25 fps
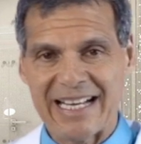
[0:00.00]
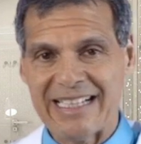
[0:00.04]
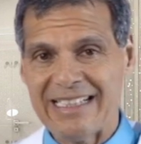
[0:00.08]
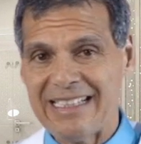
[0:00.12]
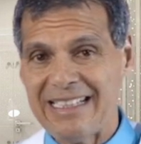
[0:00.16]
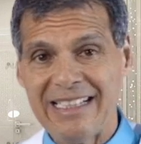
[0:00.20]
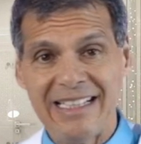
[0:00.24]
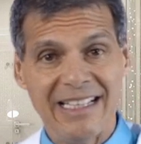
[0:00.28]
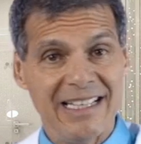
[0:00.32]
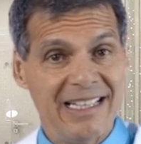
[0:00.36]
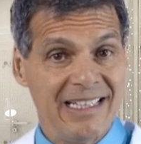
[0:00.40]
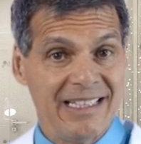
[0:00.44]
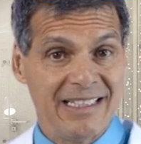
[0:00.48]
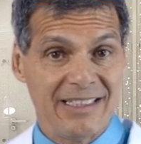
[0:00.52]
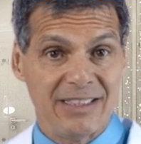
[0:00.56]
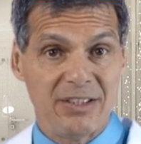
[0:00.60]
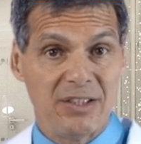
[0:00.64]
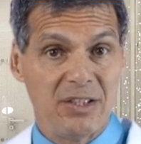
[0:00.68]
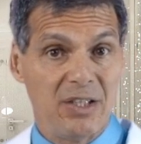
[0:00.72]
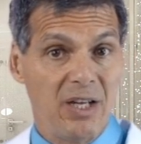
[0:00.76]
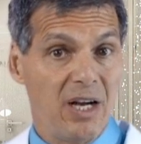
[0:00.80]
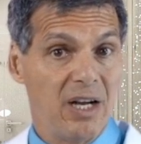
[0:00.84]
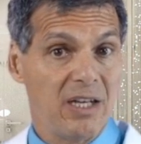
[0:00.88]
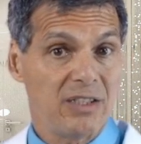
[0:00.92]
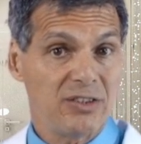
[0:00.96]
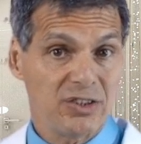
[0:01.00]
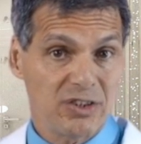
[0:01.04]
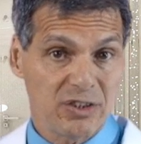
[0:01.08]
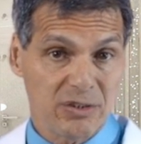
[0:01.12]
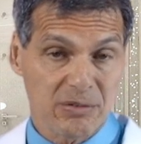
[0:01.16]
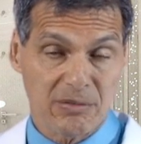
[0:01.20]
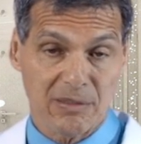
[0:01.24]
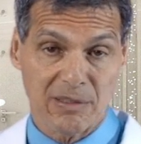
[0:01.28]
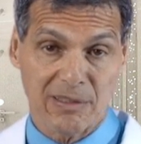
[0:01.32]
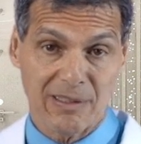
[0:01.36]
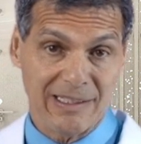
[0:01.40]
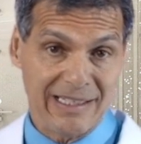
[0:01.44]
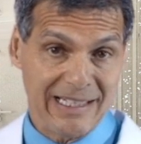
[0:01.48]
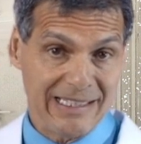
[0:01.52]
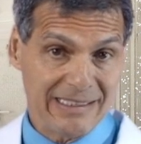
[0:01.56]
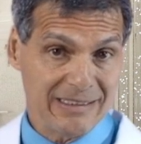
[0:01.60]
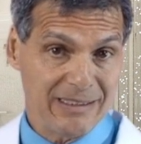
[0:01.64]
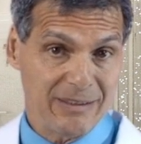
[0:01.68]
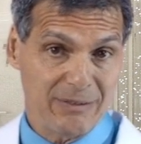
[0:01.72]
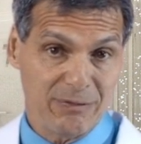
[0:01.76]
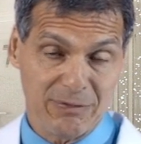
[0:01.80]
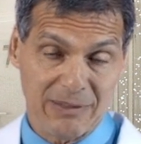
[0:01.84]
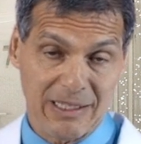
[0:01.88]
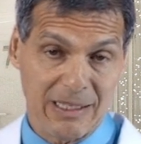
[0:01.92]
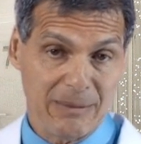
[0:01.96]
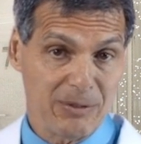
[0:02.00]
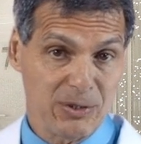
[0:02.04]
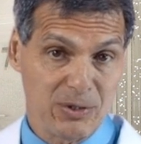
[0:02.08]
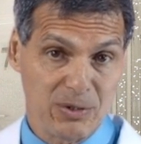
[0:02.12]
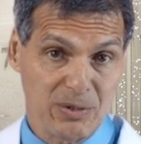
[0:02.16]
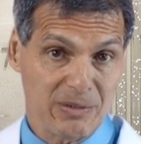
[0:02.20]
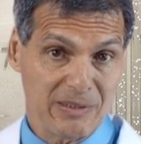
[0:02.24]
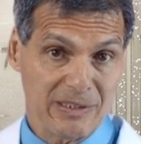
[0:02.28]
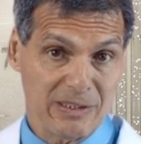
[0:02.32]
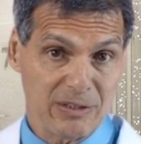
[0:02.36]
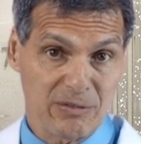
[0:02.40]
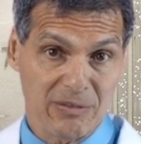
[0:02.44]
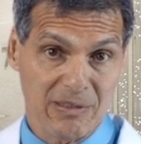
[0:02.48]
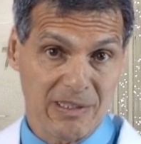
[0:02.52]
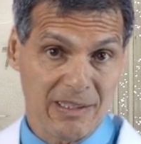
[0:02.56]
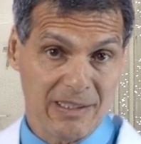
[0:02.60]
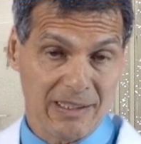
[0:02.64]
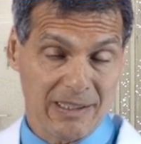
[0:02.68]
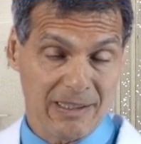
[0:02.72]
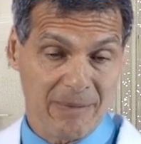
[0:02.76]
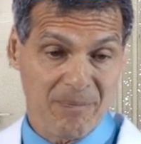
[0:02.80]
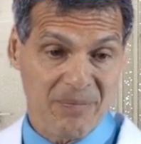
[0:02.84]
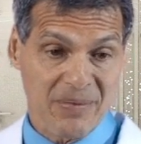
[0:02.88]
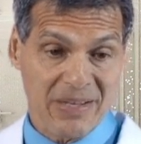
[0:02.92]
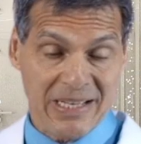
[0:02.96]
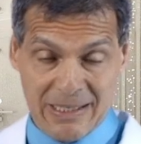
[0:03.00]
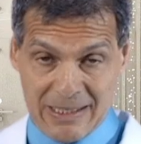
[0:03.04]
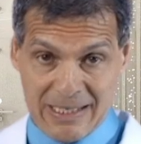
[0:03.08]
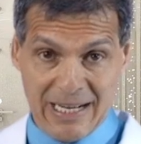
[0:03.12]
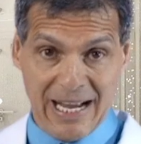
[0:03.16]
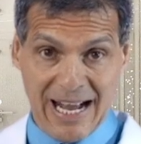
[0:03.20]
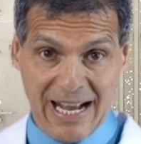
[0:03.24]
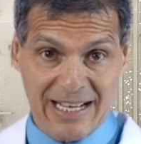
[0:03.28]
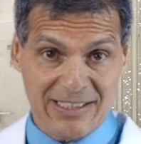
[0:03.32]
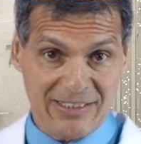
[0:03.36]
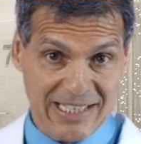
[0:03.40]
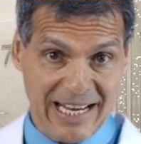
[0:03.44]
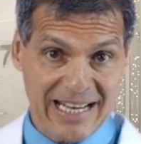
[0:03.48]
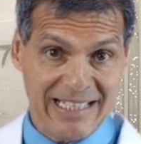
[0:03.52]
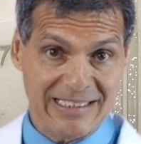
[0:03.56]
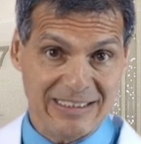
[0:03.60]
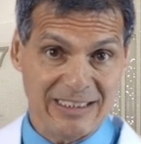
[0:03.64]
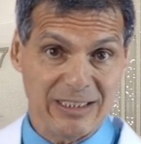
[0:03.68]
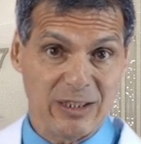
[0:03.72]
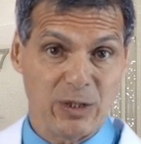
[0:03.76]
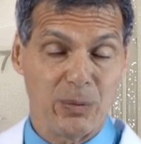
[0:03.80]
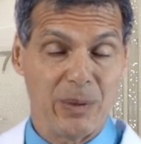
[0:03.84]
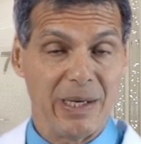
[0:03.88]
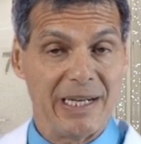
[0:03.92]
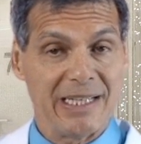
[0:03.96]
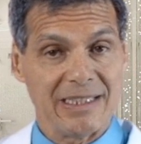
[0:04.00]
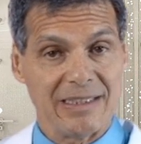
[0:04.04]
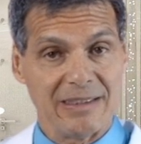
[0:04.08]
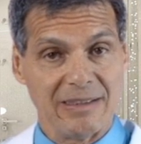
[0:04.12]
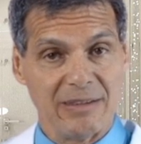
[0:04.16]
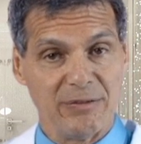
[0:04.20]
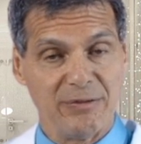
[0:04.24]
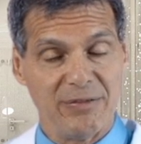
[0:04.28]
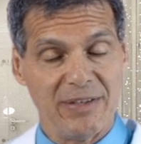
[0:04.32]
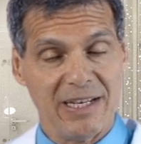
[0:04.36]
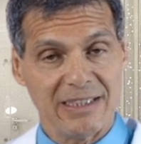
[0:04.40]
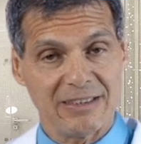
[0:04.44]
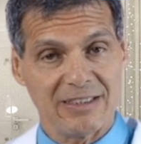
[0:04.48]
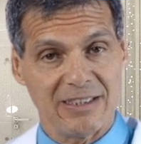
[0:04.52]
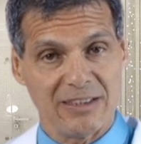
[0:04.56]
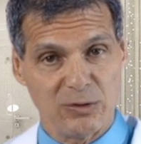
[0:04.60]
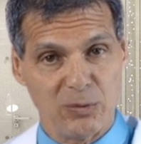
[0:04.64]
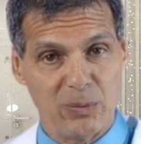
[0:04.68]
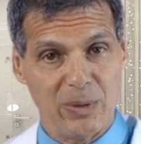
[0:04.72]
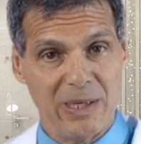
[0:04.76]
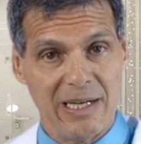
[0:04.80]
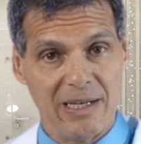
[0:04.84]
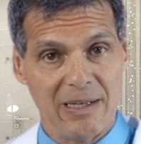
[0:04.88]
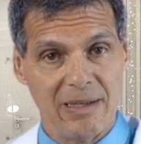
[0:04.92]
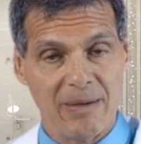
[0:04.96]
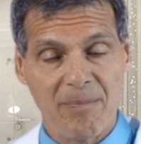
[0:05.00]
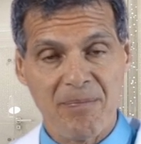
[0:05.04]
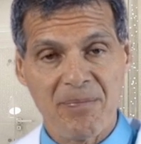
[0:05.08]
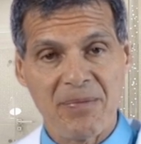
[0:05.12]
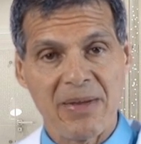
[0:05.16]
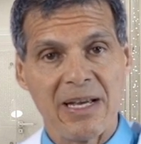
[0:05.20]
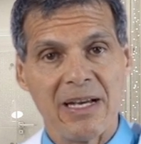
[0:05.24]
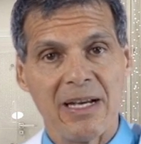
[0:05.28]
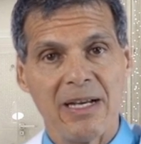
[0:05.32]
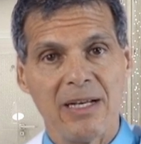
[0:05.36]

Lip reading: any non-steroidal anti-inflammatory drug has anticoagulant effects as well.